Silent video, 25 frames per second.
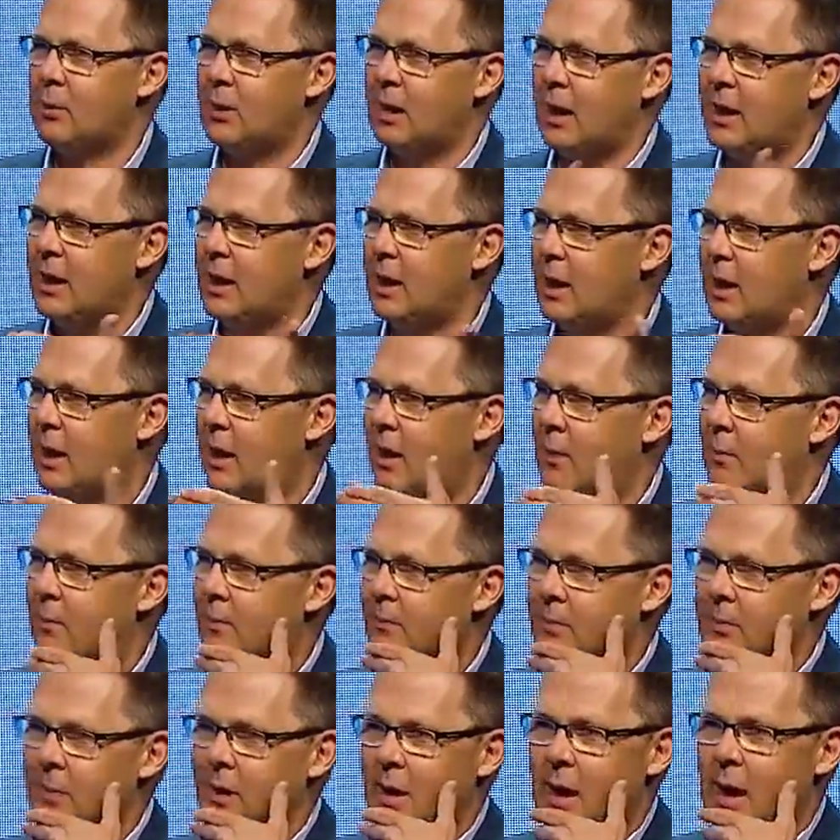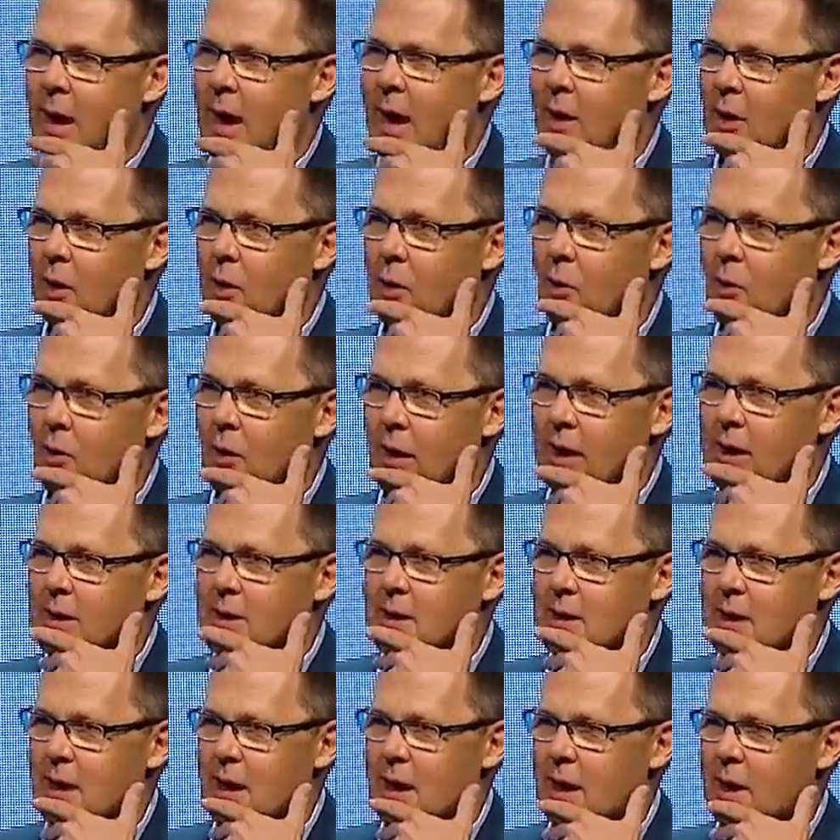Lending Club had a
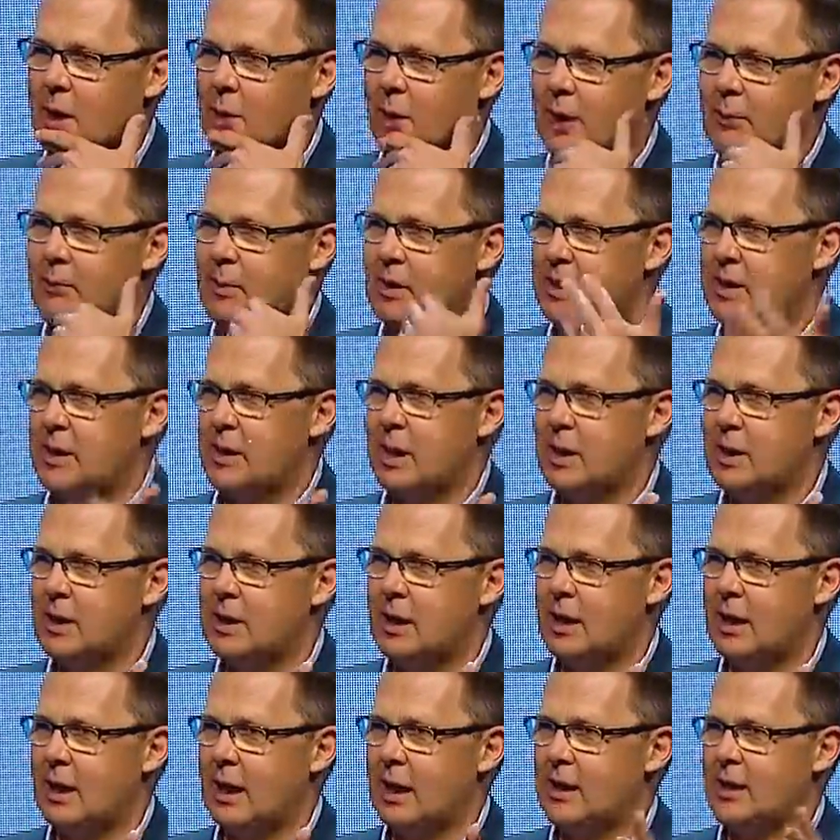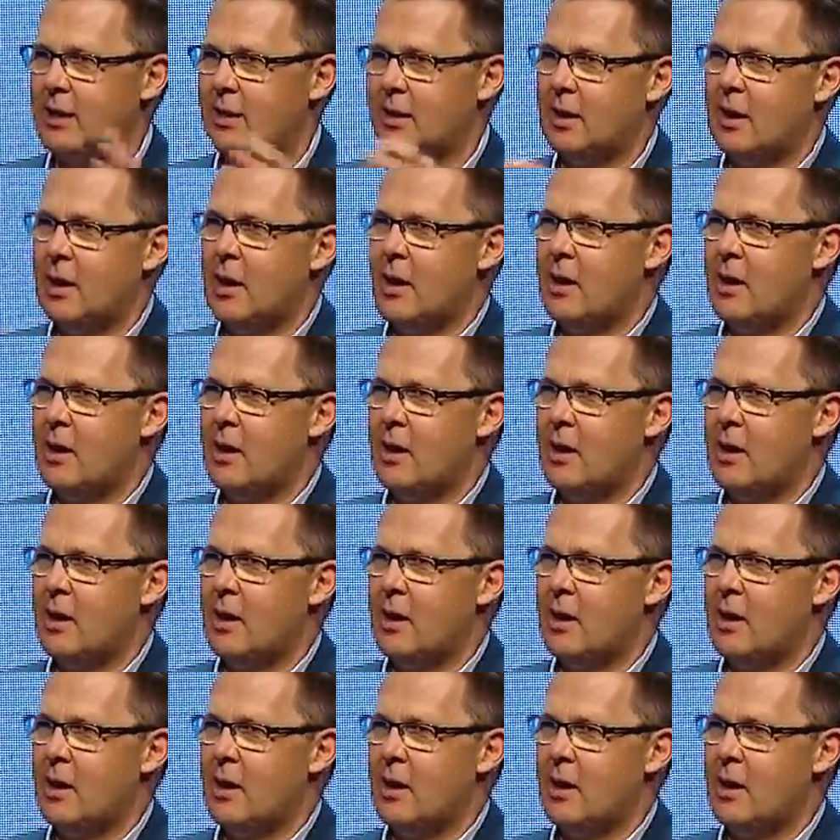great presentation at Lend It,